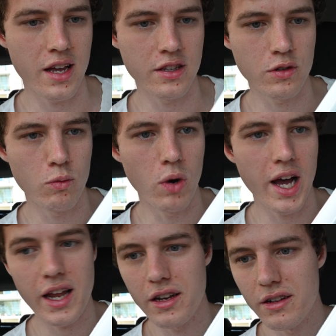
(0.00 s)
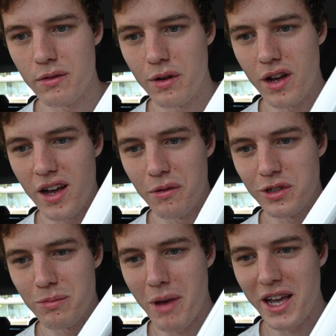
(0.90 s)
It's all white,
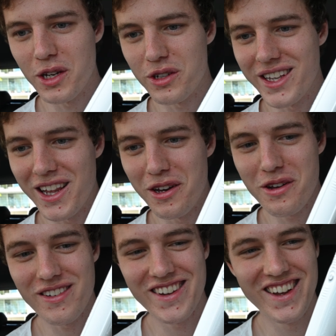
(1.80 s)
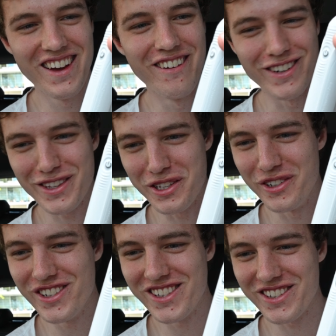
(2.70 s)
which may go yellow with
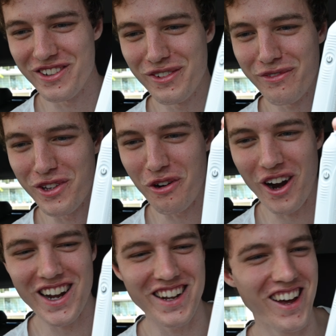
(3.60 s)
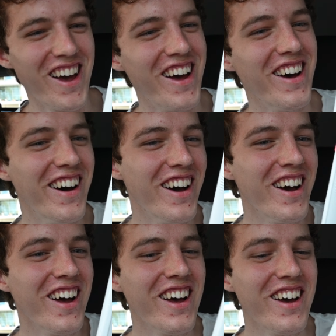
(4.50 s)
use or the fluoride.
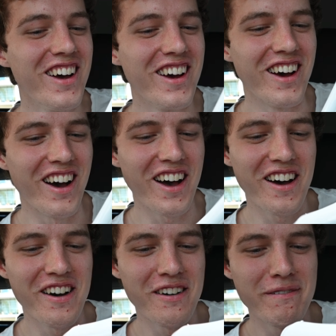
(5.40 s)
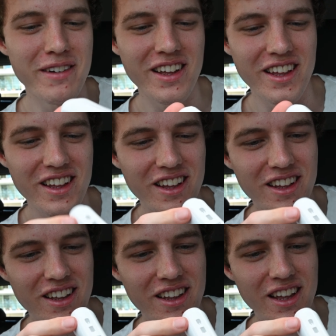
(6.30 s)

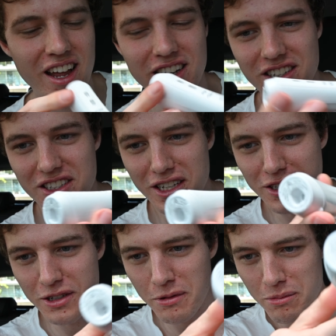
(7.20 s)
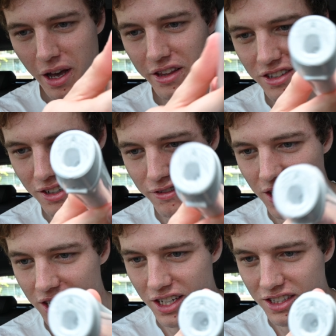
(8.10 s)
And you can see some other stuff
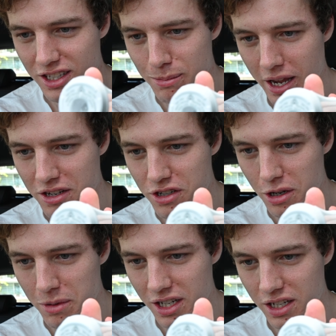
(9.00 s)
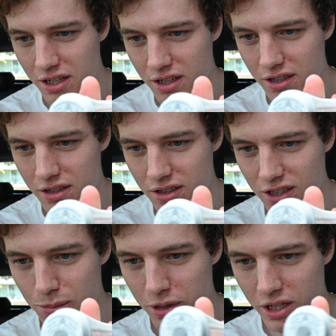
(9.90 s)
down here. It says made in Germany.
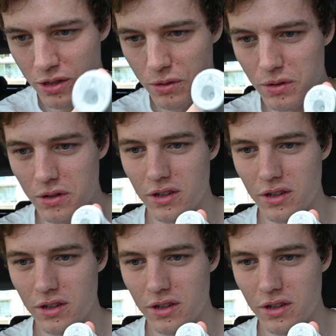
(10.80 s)
It's pretty cool.